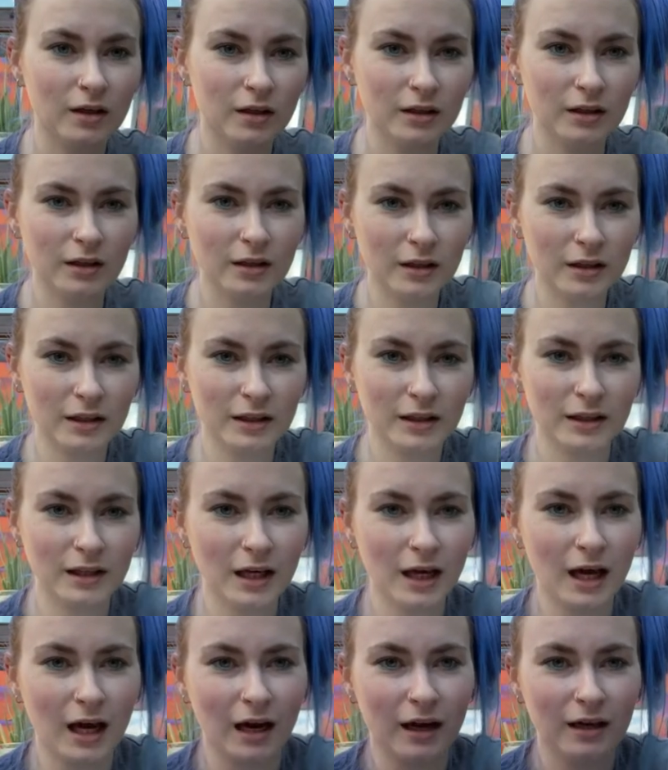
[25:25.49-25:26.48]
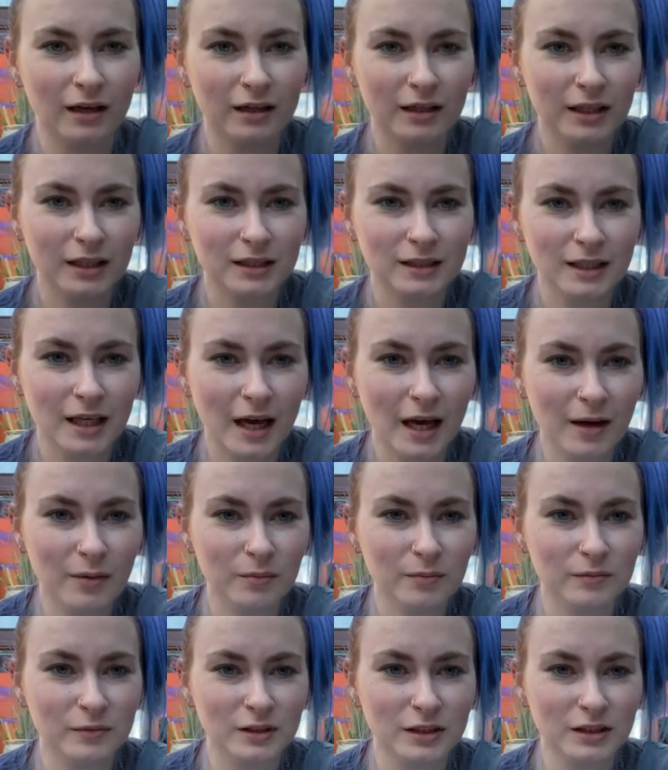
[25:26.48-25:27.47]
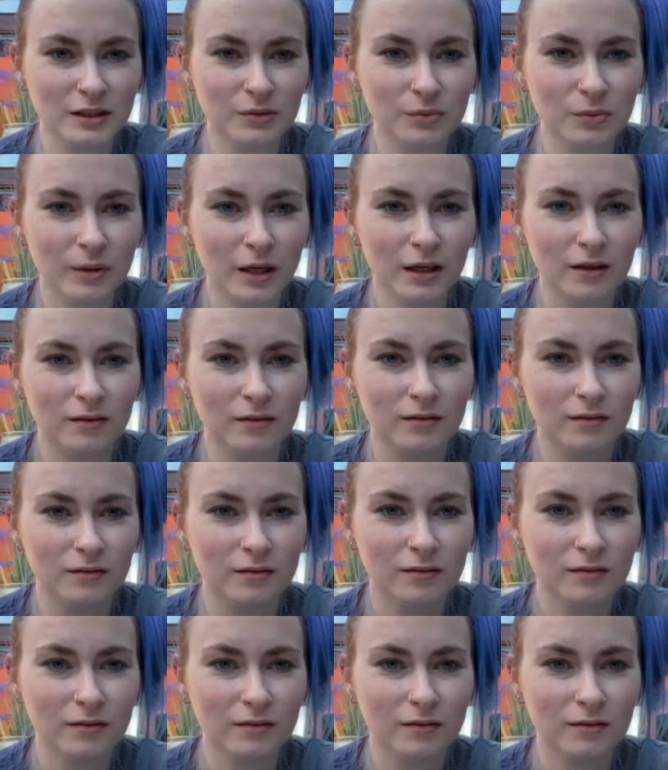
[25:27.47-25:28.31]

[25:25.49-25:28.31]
Hey, look at that. It's hemmed as well.